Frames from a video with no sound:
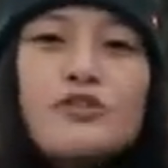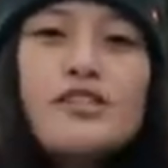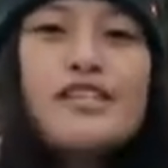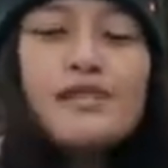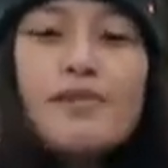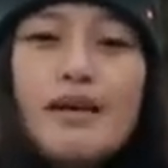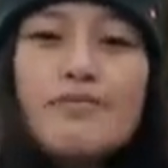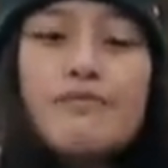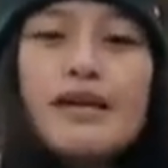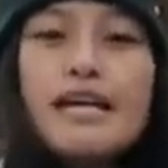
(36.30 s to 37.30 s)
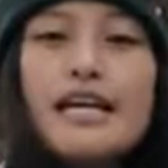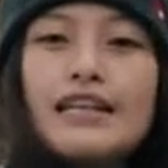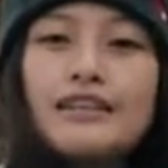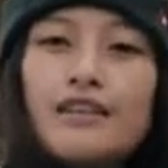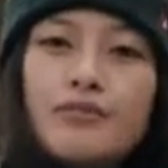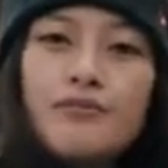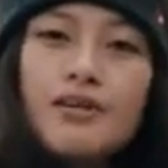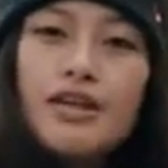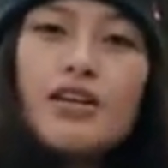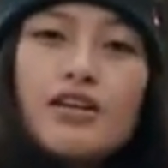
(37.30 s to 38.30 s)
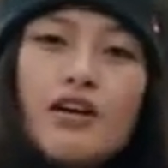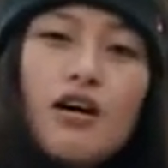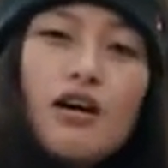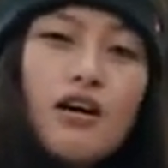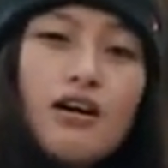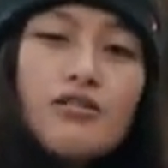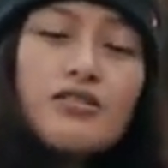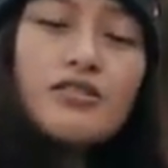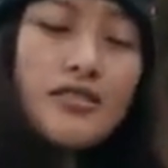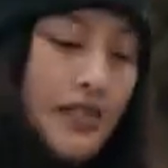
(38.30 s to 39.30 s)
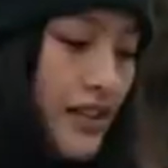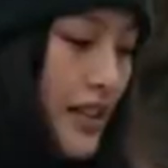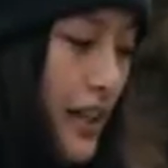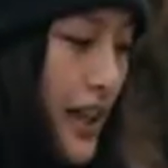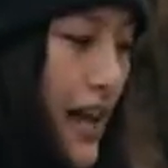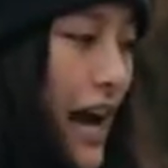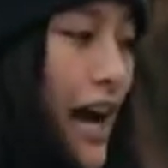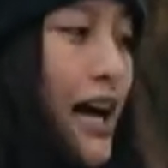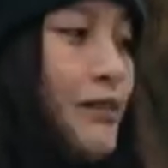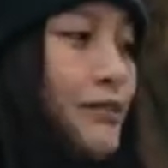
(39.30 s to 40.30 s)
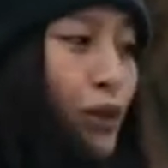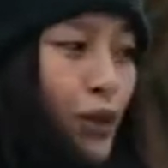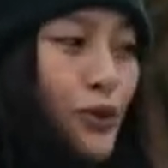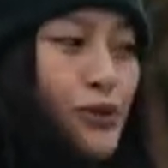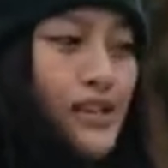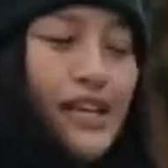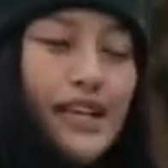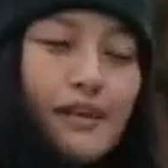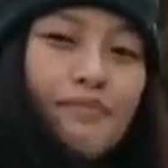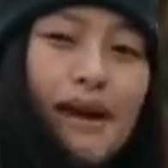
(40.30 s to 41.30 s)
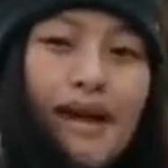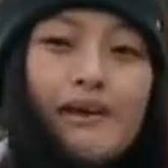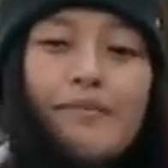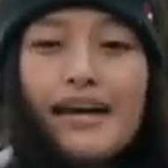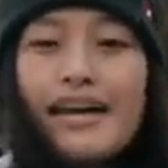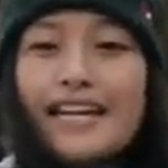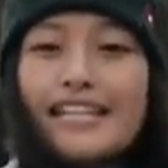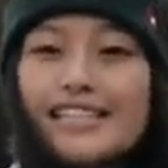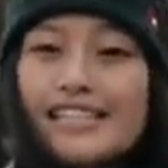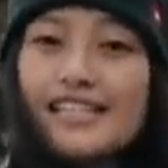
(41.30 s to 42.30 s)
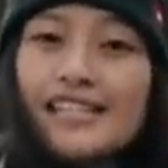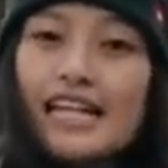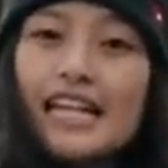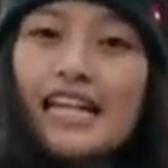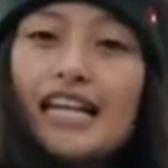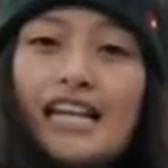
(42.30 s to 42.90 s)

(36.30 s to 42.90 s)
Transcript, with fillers: just leave me in the middle I'm losing my mind just a